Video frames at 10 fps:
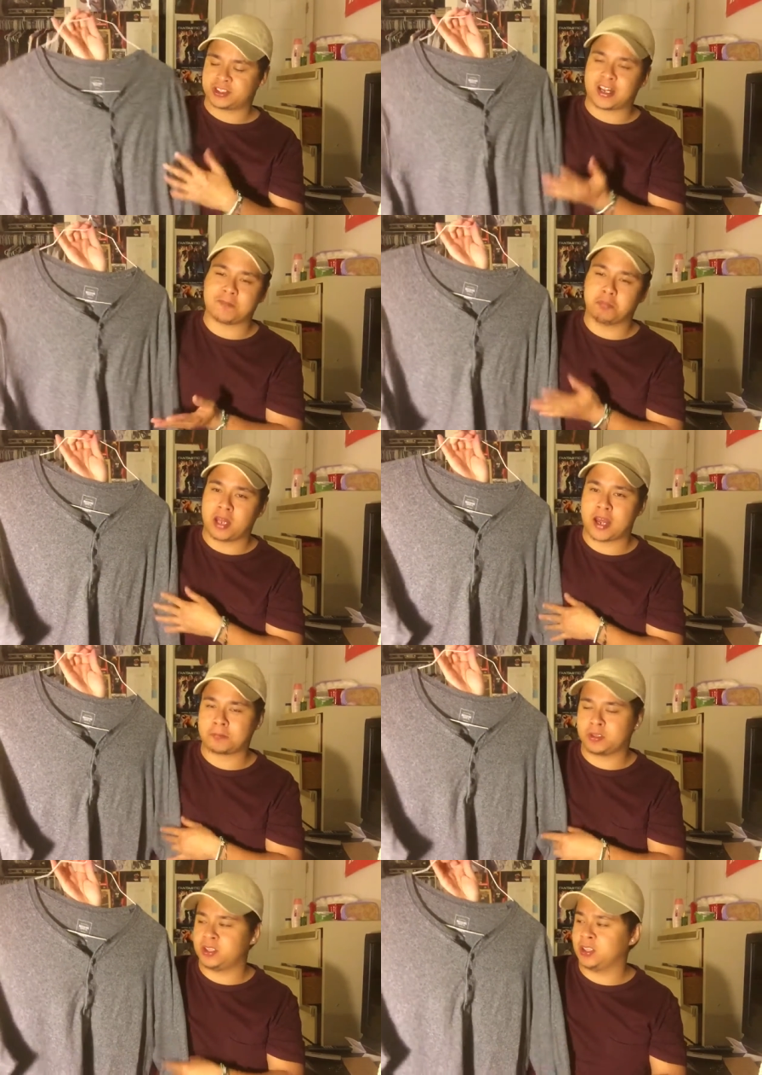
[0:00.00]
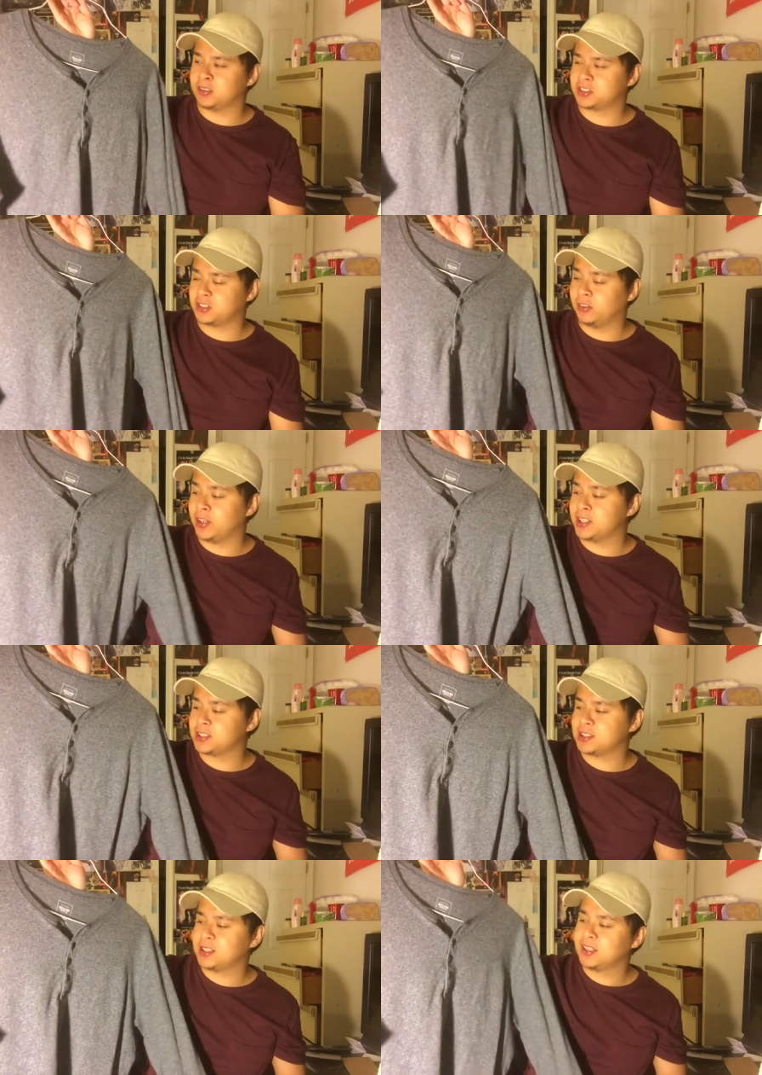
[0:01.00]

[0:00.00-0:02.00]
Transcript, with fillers: It's not black, but you know, it's still nice.